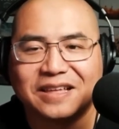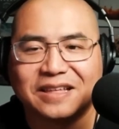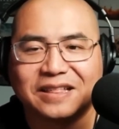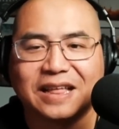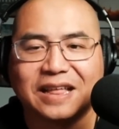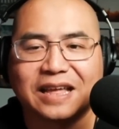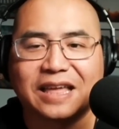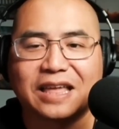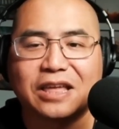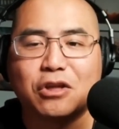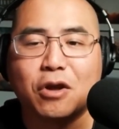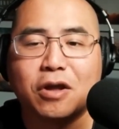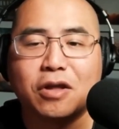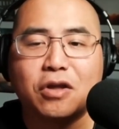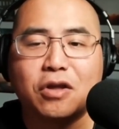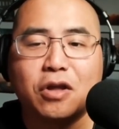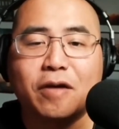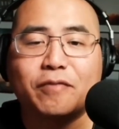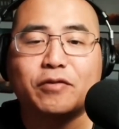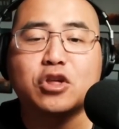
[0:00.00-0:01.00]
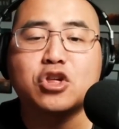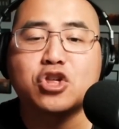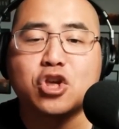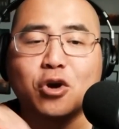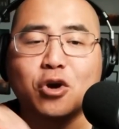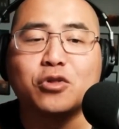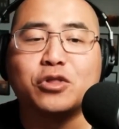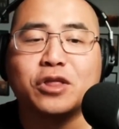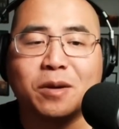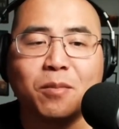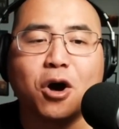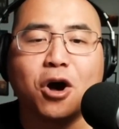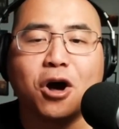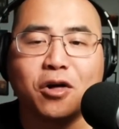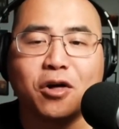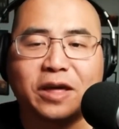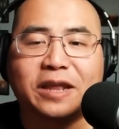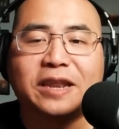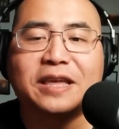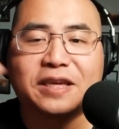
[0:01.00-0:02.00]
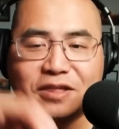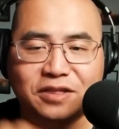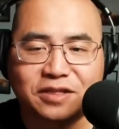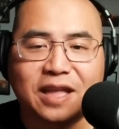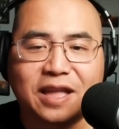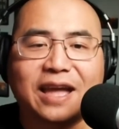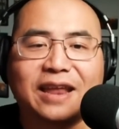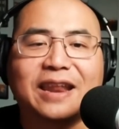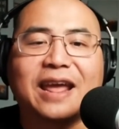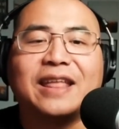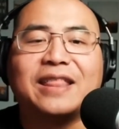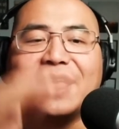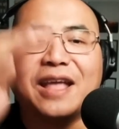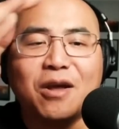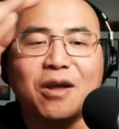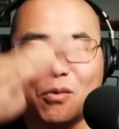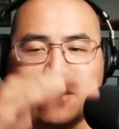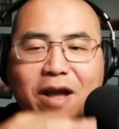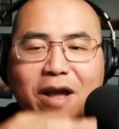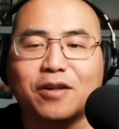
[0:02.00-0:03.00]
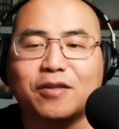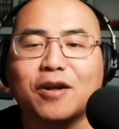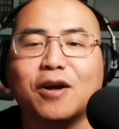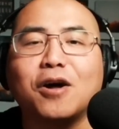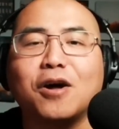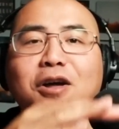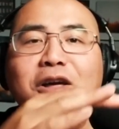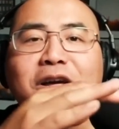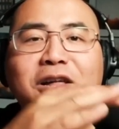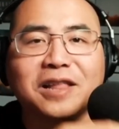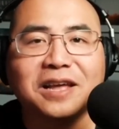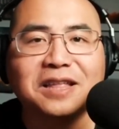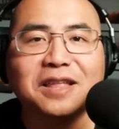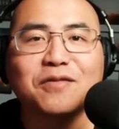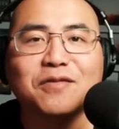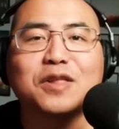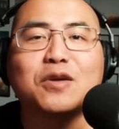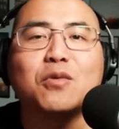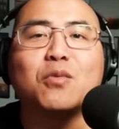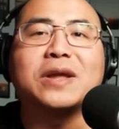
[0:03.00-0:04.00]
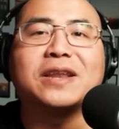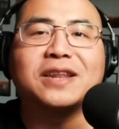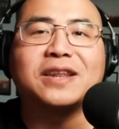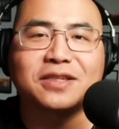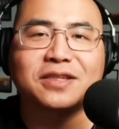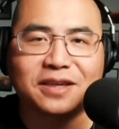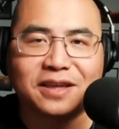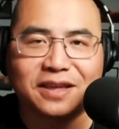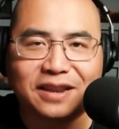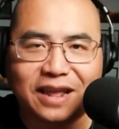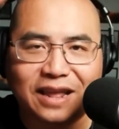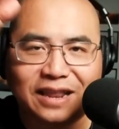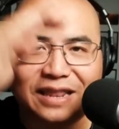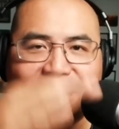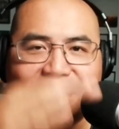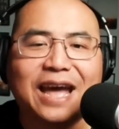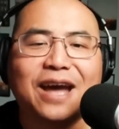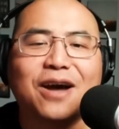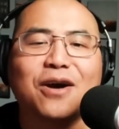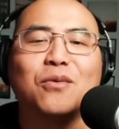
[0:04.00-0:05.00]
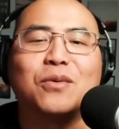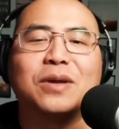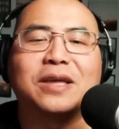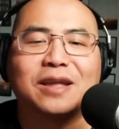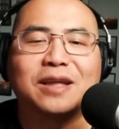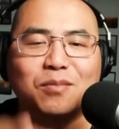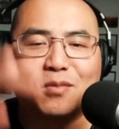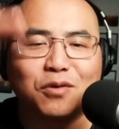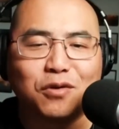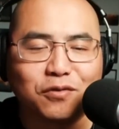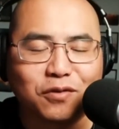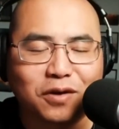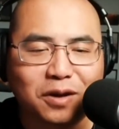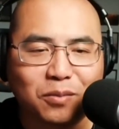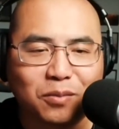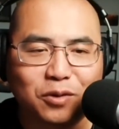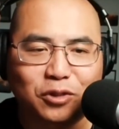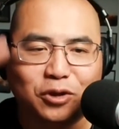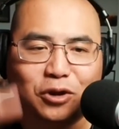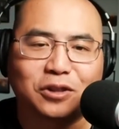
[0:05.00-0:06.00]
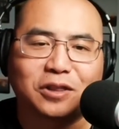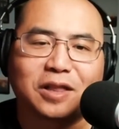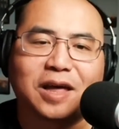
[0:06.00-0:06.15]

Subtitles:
Like you have to show them all that he is dead, and we have to all collectively witness it. And now we can move on with our lives.